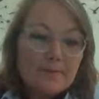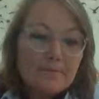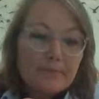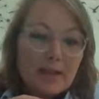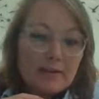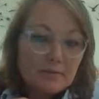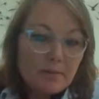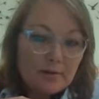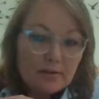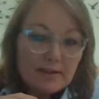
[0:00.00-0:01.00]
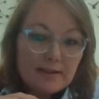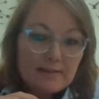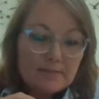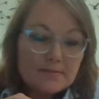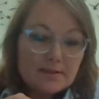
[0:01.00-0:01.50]
And in
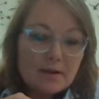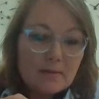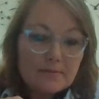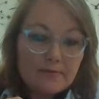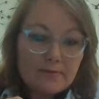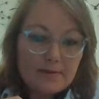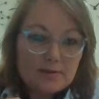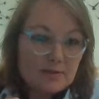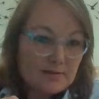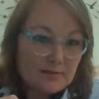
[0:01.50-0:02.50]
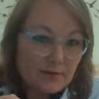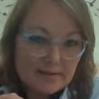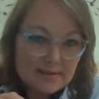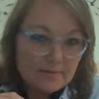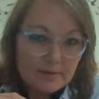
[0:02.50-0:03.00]
Ponderland, the Mcicaba Formation is
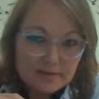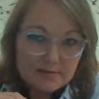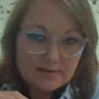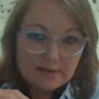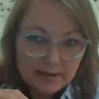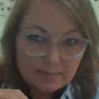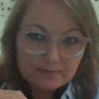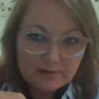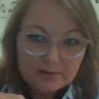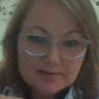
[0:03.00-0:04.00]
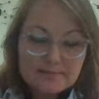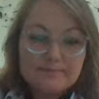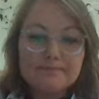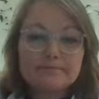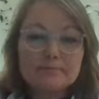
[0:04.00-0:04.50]
very similar to the Cape
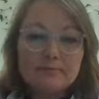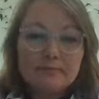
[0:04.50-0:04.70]
rocks,